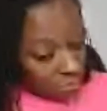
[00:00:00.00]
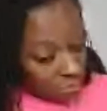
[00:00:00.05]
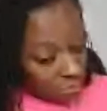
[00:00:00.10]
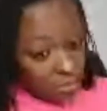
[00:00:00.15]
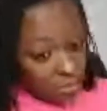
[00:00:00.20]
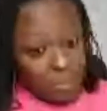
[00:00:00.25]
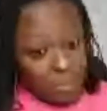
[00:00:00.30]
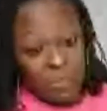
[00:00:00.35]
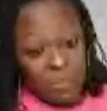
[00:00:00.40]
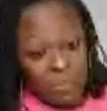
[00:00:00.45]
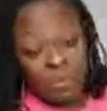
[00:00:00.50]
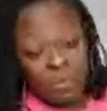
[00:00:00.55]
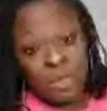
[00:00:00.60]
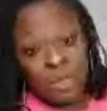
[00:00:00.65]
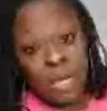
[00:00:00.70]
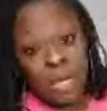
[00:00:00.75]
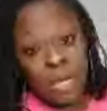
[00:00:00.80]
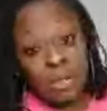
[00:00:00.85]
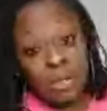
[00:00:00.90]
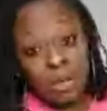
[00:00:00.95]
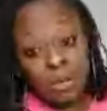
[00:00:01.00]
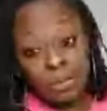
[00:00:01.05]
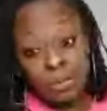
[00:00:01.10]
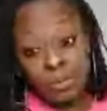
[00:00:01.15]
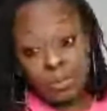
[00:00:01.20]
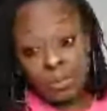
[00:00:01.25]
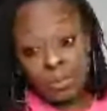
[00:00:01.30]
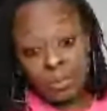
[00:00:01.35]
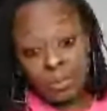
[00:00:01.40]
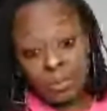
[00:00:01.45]
It's the truth.
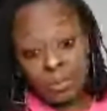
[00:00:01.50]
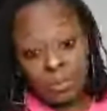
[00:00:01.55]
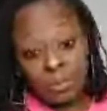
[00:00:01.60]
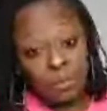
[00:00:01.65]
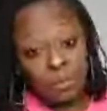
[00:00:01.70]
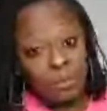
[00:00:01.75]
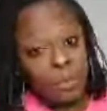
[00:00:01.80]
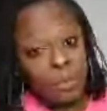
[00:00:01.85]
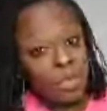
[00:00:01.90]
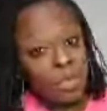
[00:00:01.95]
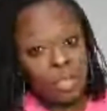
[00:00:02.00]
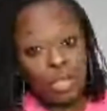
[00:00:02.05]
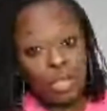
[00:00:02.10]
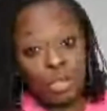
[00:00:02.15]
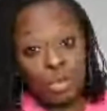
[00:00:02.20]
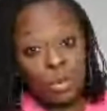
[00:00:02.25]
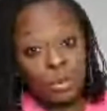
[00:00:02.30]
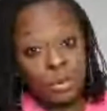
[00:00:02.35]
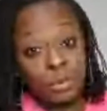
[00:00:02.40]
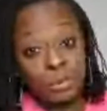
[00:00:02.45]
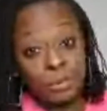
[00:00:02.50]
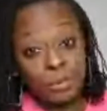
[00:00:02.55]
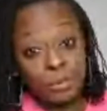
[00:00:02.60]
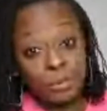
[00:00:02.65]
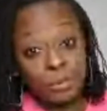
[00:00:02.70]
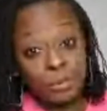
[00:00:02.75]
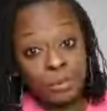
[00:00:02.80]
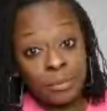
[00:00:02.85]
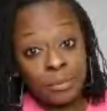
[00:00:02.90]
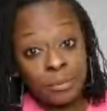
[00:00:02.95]
But for the
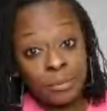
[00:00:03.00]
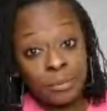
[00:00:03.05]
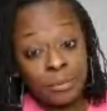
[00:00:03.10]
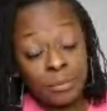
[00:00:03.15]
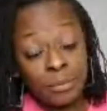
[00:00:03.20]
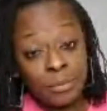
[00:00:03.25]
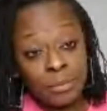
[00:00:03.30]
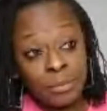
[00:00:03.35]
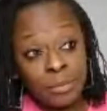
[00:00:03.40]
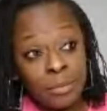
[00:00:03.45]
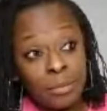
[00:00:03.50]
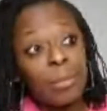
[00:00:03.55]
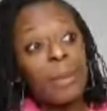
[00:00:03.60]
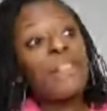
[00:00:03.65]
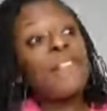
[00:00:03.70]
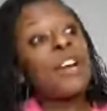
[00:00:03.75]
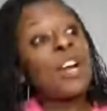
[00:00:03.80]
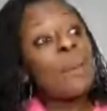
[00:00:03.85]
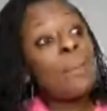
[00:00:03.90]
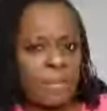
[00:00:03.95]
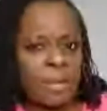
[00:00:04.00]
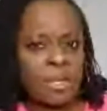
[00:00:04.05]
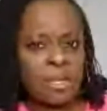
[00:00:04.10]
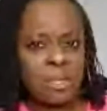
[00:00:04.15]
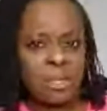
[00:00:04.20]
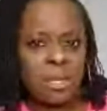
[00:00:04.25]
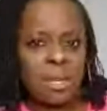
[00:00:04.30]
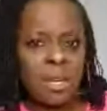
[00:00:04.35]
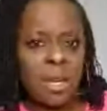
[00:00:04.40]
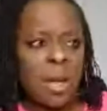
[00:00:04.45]
most part, we're not
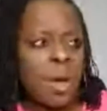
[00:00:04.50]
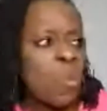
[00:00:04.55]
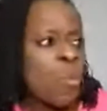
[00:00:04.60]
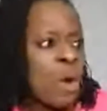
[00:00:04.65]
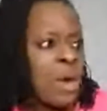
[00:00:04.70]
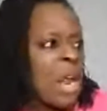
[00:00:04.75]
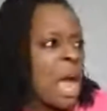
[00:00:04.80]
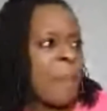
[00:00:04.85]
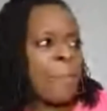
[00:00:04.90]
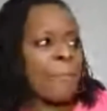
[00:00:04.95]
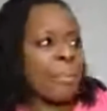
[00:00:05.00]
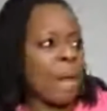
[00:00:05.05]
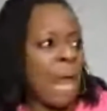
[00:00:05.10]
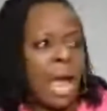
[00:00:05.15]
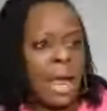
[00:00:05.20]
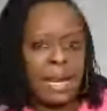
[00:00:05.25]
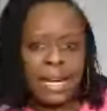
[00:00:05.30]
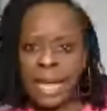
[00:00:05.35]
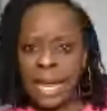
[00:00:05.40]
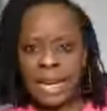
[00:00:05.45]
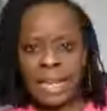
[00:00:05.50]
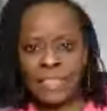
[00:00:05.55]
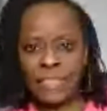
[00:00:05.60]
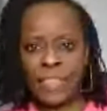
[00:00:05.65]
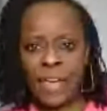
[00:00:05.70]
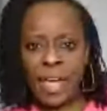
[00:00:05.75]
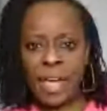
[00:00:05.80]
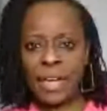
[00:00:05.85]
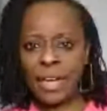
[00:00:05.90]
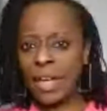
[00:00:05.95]
extremists. We're not plotting
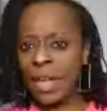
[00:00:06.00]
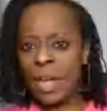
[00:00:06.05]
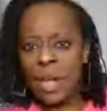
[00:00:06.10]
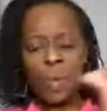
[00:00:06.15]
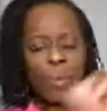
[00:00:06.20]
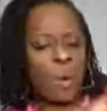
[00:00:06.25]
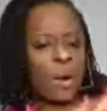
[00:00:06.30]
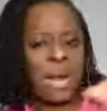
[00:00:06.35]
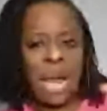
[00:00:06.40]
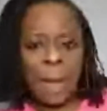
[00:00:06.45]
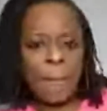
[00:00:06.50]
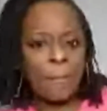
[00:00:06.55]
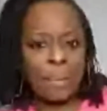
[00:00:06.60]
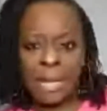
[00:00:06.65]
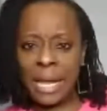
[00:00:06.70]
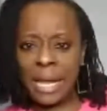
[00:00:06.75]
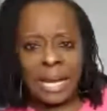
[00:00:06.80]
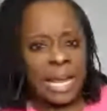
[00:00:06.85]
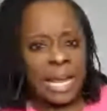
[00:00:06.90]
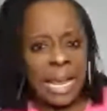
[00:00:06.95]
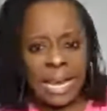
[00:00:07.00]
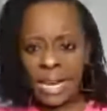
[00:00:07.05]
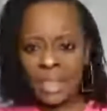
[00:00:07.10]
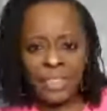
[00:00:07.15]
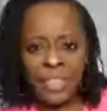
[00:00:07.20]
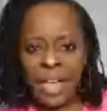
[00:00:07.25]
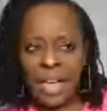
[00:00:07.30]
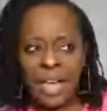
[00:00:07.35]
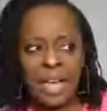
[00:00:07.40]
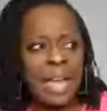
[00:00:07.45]
anything. We're not planning
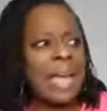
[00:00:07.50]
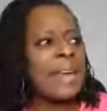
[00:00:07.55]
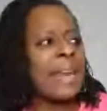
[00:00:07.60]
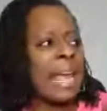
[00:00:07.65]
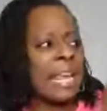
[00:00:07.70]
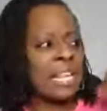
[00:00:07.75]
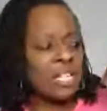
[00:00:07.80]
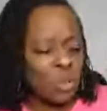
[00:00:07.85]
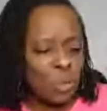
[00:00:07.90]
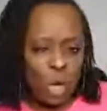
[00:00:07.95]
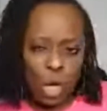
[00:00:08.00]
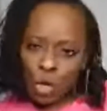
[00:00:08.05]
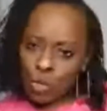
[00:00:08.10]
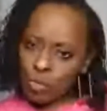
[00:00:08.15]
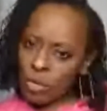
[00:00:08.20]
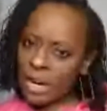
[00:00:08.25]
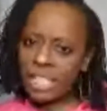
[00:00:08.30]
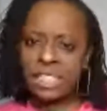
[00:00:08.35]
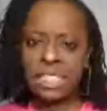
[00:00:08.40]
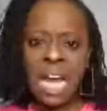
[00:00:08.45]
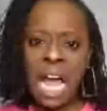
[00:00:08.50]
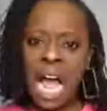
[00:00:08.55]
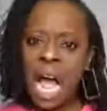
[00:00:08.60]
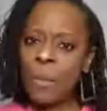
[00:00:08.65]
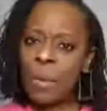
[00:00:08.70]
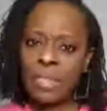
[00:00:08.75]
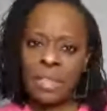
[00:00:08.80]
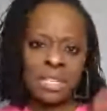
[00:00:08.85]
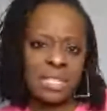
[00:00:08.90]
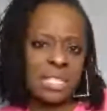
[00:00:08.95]
anything. And they do a great
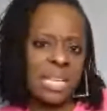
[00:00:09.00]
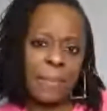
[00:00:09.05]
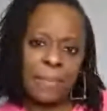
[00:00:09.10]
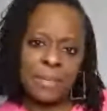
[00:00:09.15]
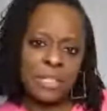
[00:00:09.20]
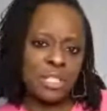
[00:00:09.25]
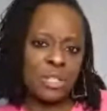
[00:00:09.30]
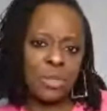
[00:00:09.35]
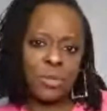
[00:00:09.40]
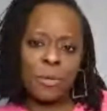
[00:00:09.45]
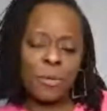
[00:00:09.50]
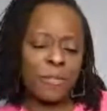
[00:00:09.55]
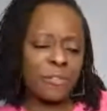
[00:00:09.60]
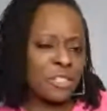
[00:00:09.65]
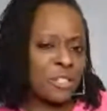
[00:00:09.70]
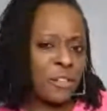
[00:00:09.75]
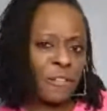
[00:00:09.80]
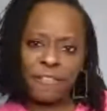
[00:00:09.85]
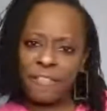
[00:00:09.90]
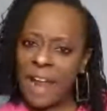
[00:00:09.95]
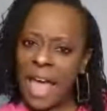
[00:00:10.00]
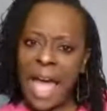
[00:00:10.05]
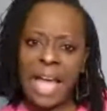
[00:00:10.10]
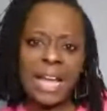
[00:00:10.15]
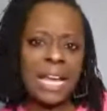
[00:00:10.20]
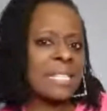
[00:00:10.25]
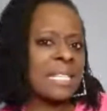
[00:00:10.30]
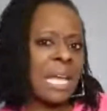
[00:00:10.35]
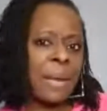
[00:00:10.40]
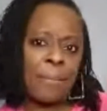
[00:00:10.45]
job with attempting to
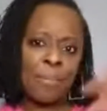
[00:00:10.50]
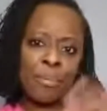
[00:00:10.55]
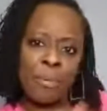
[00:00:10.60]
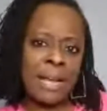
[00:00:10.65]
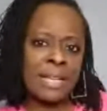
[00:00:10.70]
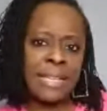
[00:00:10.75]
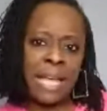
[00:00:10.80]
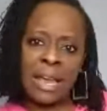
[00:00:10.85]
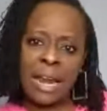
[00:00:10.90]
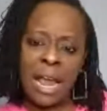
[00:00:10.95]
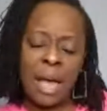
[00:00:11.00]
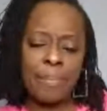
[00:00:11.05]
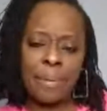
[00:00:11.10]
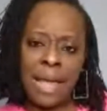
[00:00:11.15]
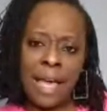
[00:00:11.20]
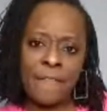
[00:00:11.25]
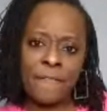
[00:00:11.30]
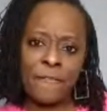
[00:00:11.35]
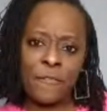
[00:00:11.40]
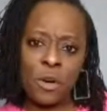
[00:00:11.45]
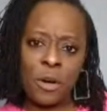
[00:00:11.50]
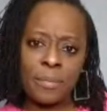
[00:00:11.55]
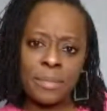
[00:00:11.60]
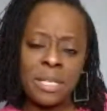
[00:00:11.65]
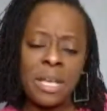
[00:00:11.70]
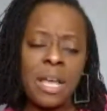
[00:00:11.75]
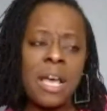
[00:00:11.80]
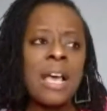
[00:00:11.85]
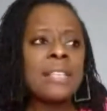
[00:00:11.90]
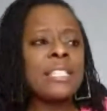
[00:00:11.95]
flag us and bring down our
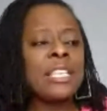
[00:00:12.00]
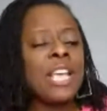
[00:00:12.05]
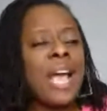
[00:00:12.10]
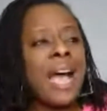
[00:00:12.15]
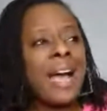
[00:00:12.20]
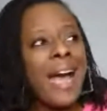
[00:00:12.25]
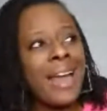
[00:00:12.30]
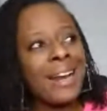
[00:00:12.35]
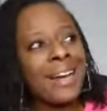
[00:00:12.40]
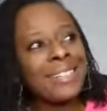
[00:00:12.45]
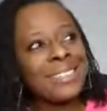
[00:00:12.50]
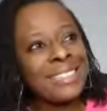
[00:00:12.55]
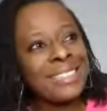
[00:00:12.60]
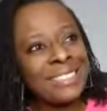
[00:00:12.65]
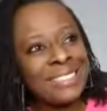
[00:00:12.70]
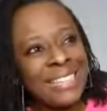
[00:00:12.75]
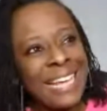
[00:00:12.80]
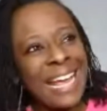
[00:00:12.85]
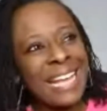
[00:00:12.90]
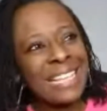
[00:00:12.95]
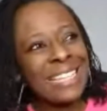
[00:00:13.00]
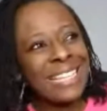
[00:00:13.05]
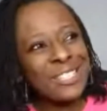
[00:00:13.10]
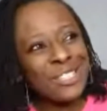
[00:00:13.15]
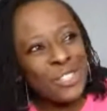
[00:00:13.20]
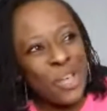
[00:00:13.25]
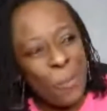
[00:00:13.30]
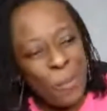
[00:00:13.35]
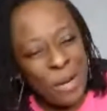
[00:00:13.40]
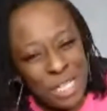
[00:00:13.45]
platforms. So y'all got to understand
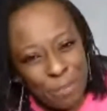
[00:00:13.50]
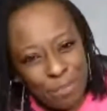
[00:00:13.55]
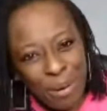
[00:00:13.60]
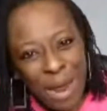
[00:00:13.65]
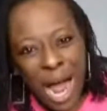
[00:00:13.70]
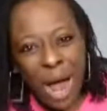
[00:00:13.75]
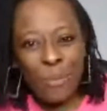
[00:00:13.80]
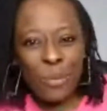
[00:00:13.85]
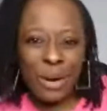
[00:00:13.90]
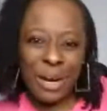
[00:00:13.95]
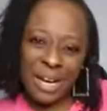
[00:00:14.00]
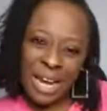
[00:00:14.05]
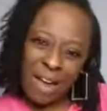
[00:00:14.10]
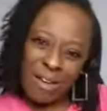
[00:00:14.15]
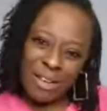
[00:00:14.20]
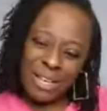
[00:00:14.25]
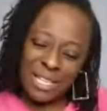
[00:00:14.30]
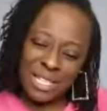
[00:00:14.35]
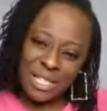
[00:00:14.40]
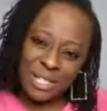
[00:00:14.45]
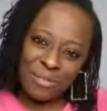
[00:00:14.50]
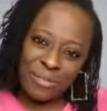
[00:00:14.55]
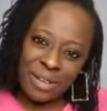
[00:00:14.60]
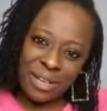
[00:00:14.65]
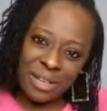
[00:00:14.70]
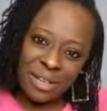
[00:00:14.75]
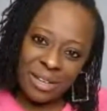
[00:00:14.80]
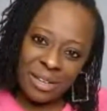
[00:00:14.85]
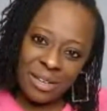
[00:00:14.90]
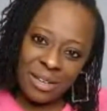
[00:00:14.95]
there's so much power in our
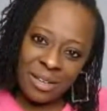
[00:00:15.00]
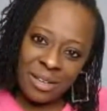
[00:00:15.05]
history.